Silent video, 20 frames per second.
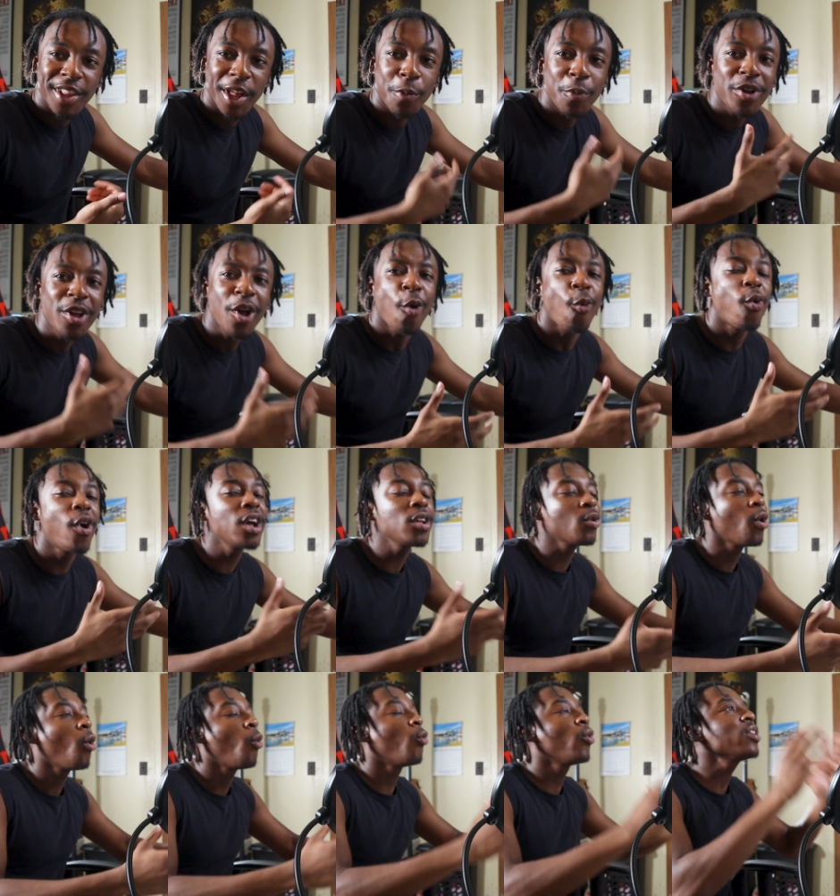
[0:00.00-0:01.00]
Like,
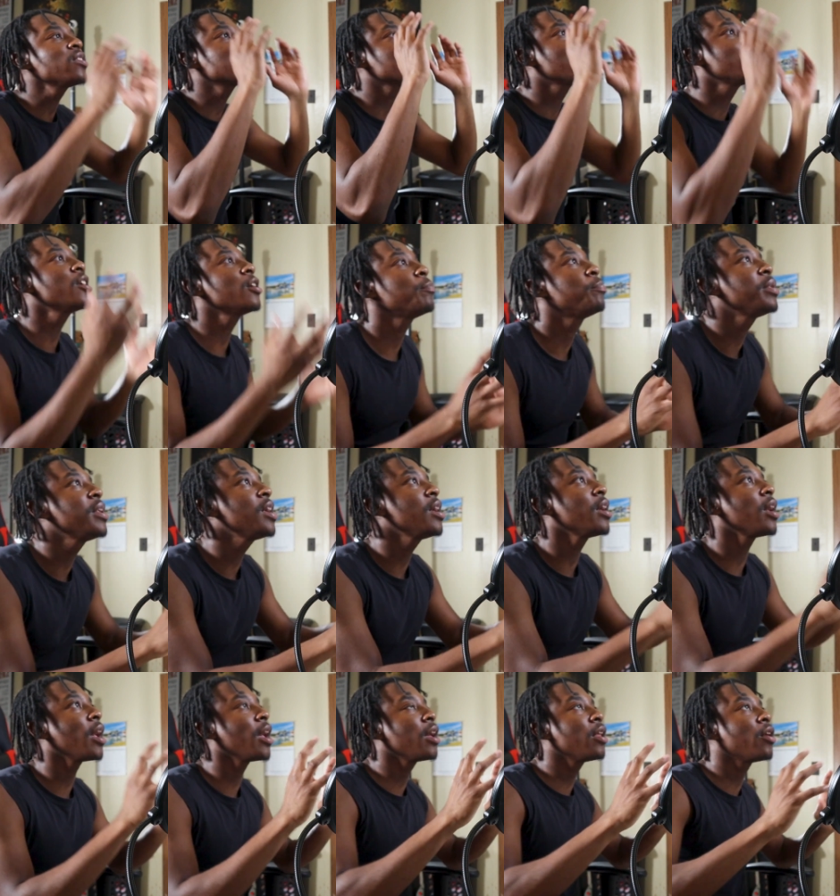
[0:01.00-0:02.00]
what's gonna
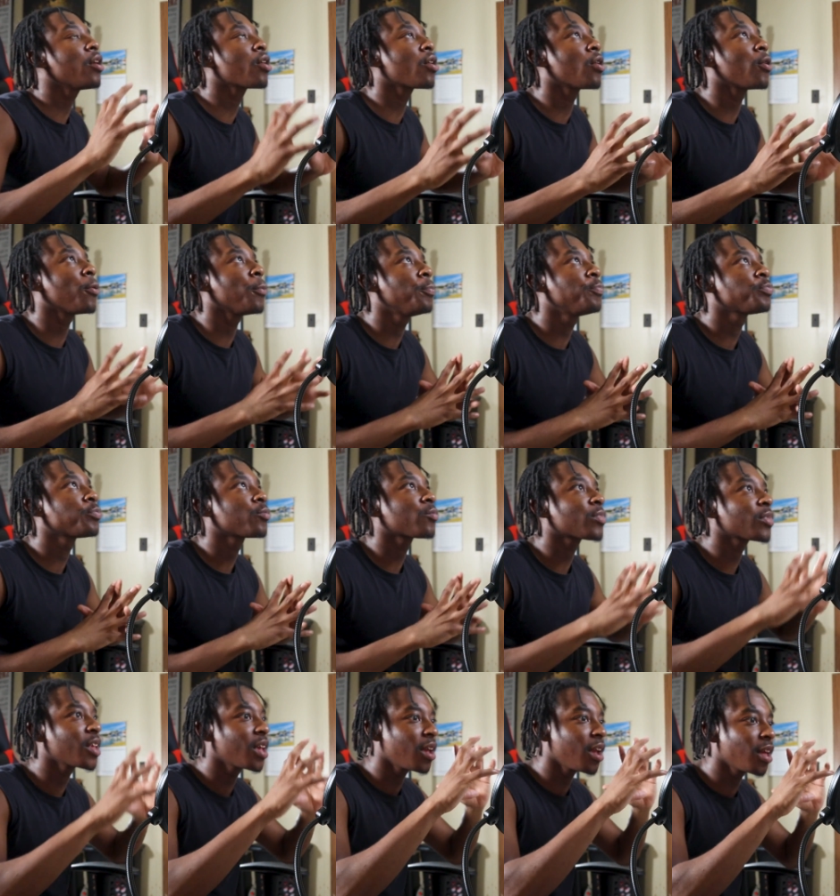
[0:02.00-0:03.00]
be
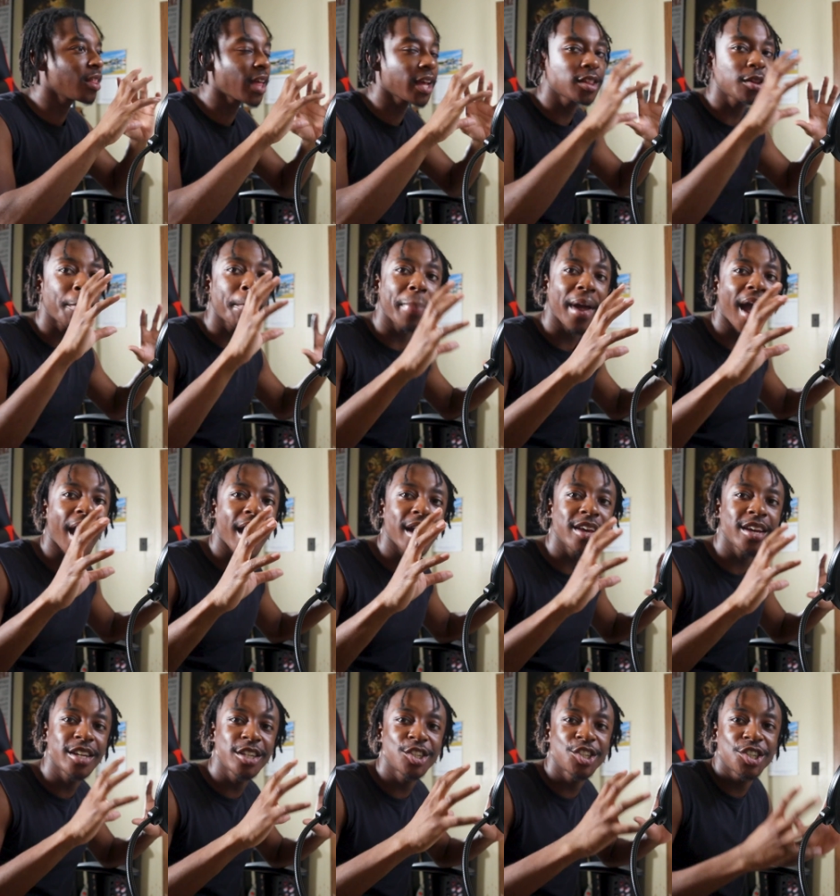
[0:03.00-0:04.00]
in like the
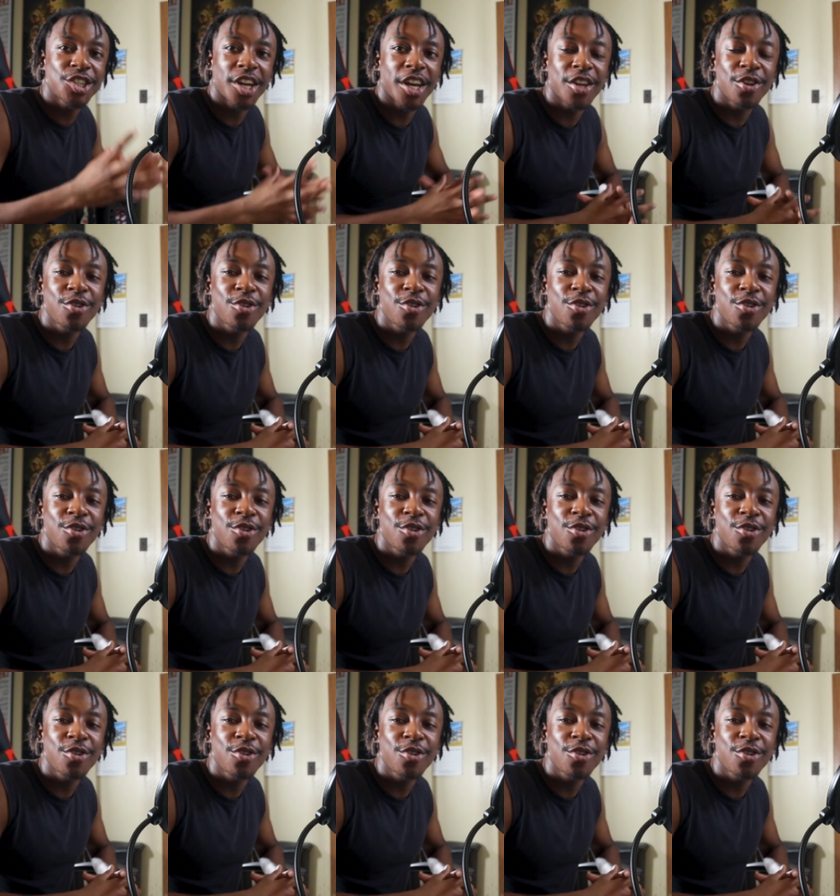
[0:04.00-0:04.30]
package shit,